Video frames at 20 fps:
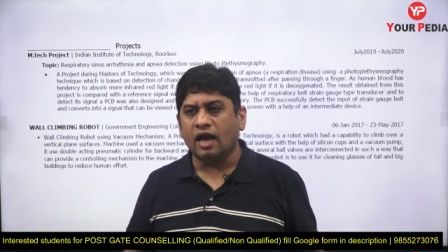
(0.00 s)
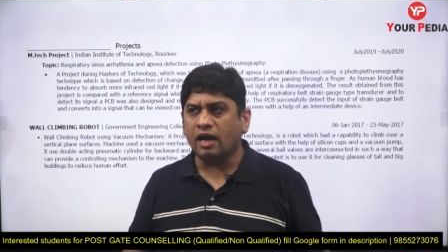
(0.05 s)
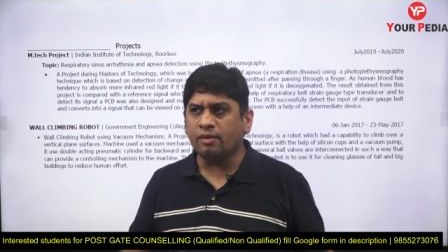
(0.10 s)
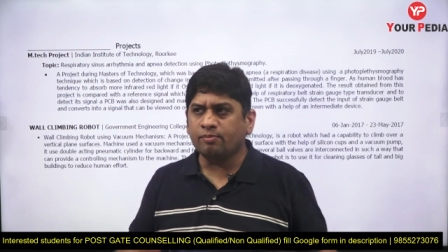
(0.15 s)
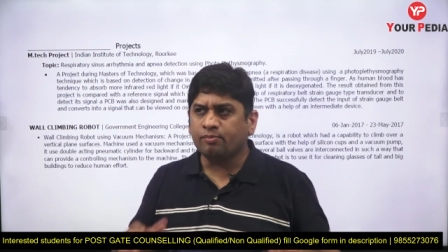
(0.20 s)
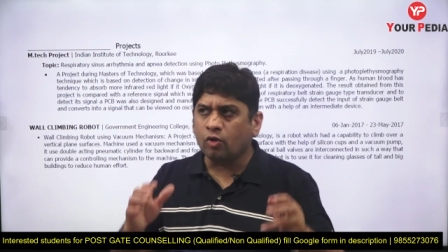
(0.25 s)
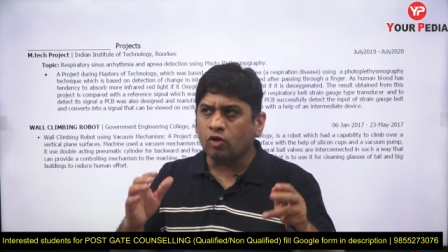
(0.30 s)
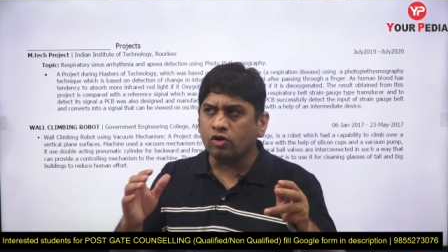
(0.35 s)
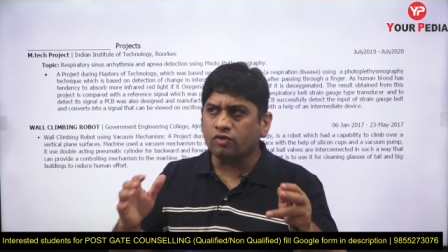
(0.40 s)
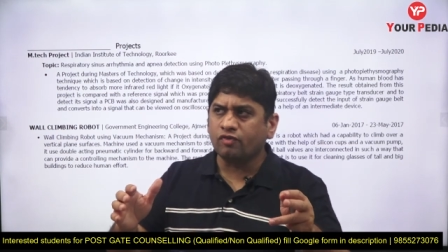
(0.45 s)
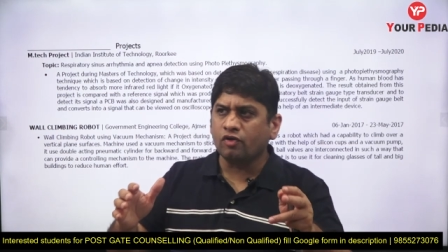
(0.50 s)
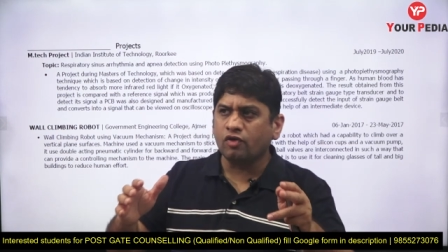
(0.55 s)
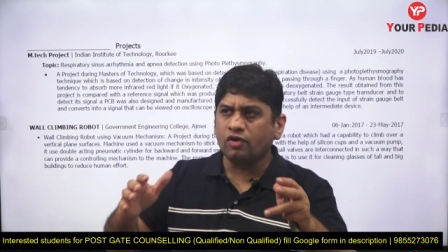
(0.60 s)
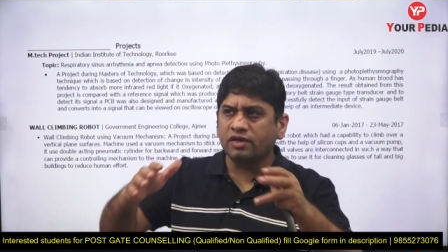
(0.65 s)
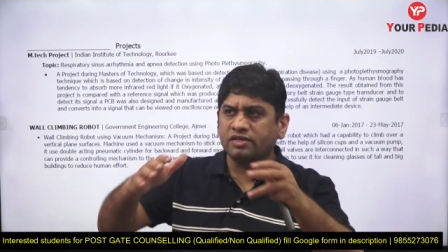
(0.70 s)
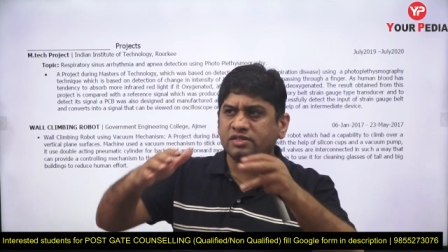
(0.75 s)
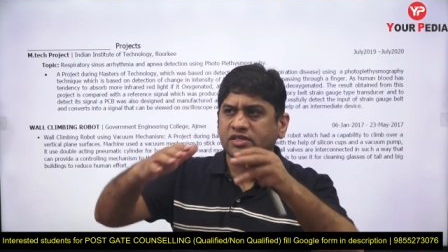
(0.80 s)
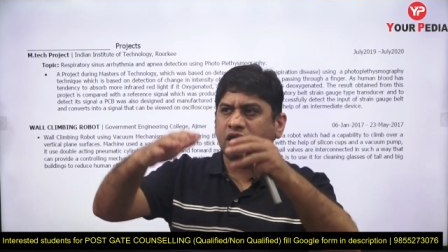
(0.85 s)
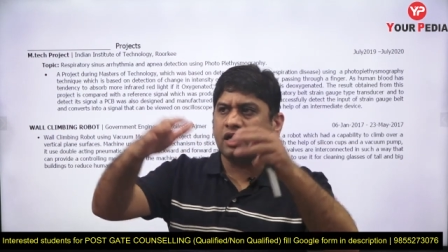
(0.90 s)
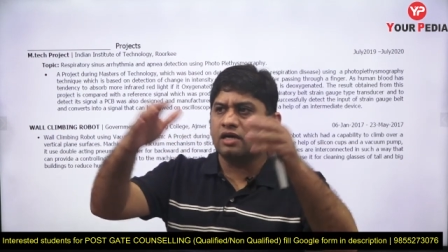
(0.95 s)
And portfolio
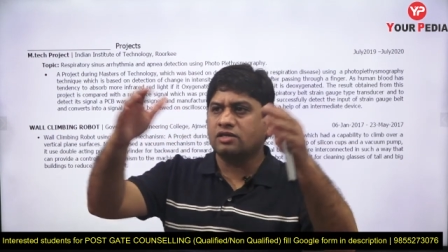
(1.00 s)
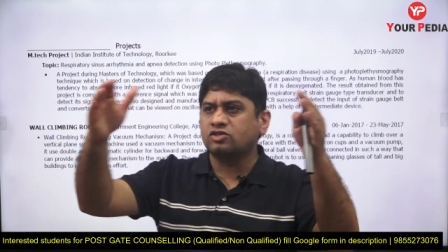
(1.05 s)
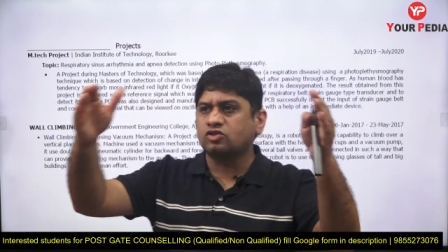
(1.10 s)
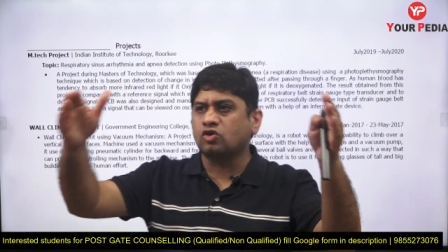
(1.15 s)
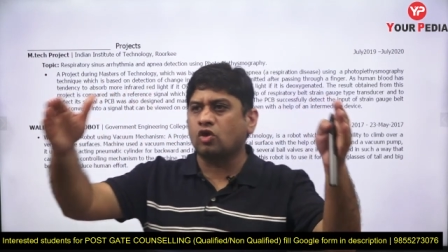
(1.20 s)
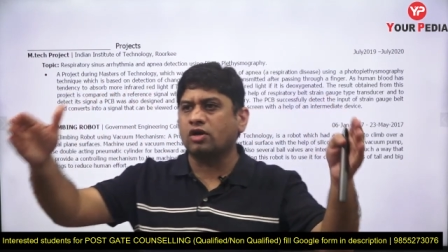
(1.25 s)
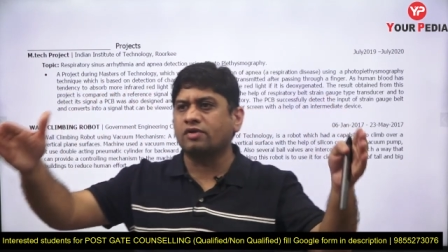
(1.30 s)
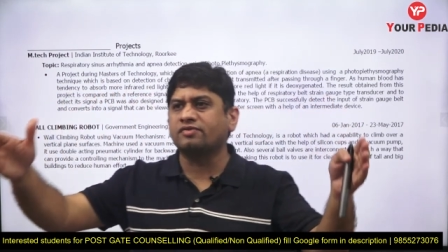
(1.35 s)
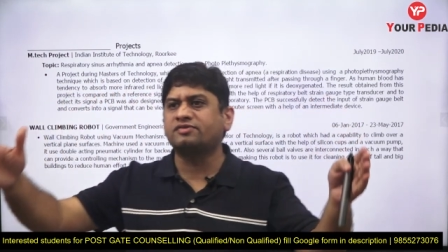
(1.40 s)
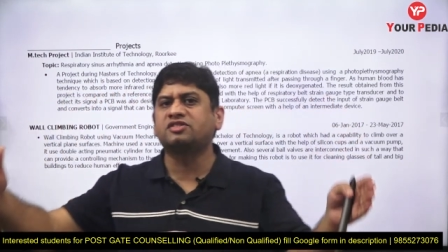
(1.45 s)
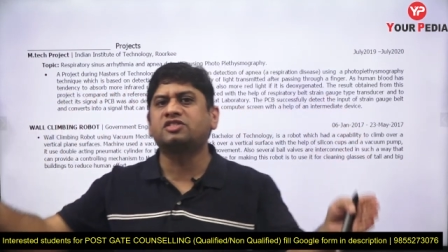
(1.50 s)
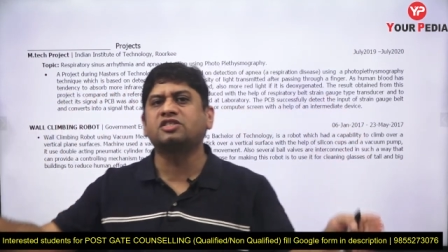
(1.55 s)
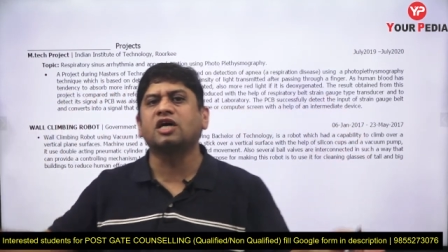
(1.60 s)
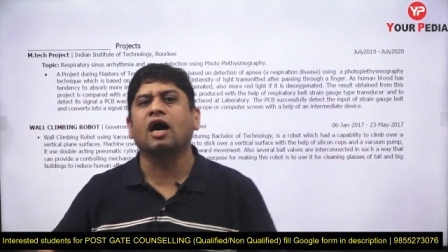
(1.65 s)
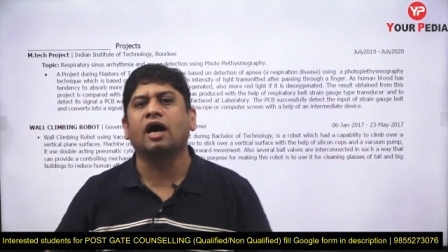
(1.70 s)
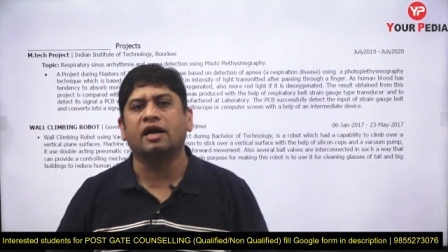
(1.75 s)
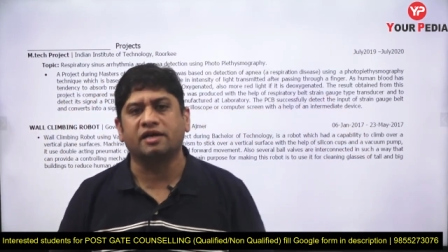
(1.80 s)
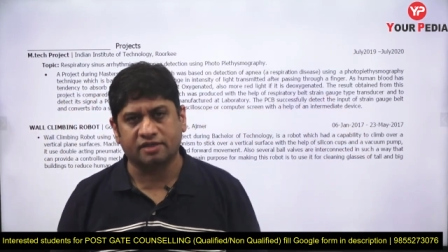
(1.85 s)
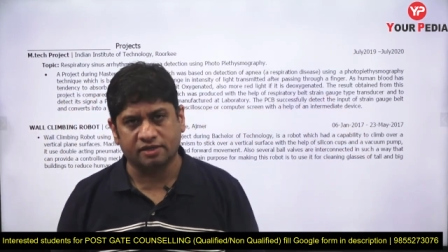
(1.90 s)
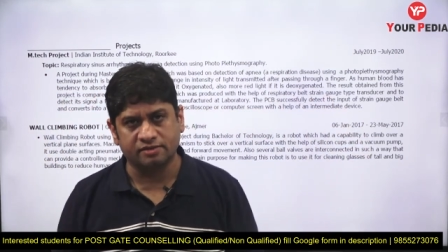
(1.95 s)
is a sort of
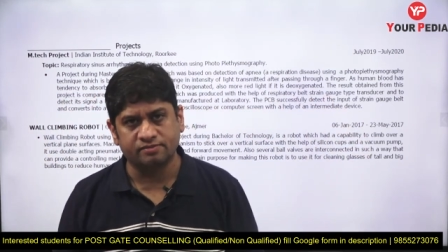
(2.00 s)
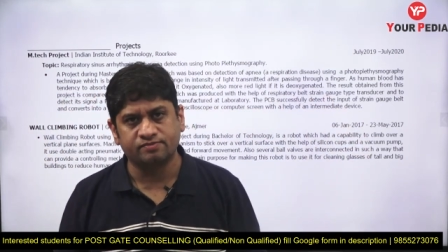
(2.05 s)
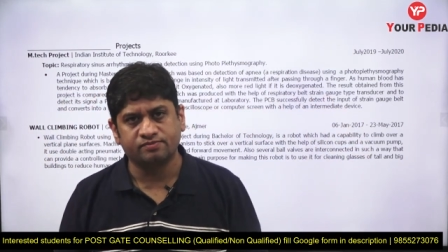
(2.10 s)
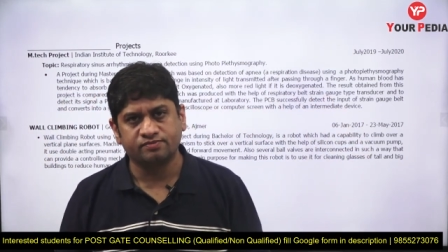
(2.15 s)
chart.